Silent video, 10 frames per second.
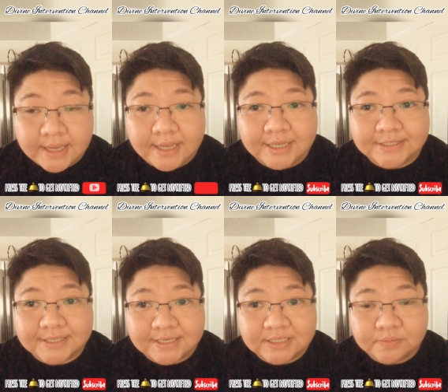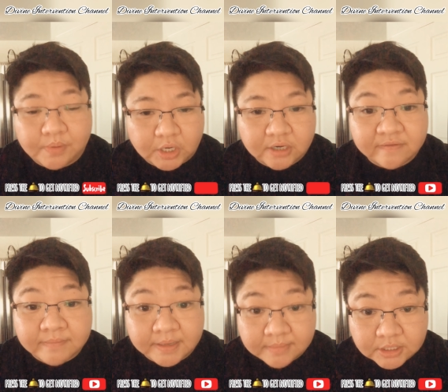And it is part of
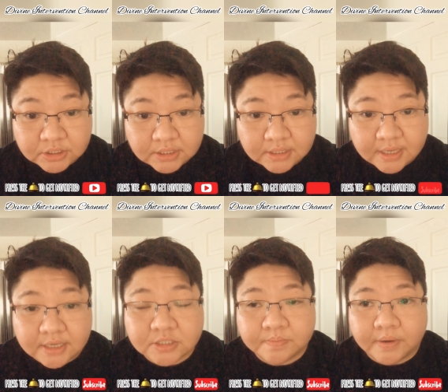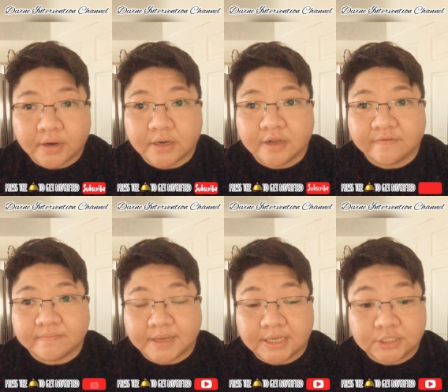my mission and it's part of
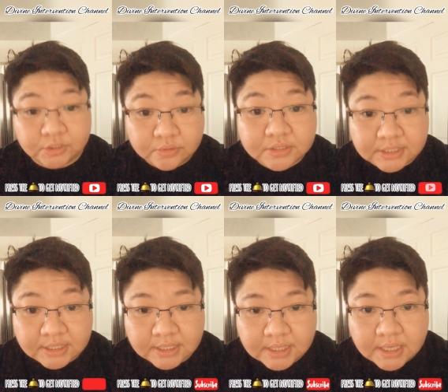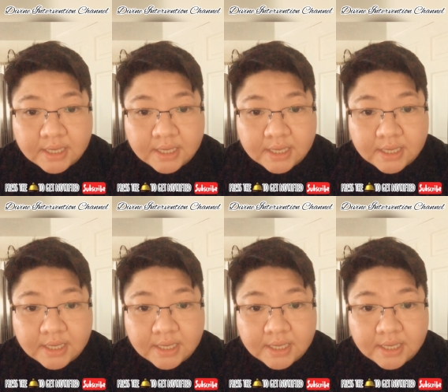my duty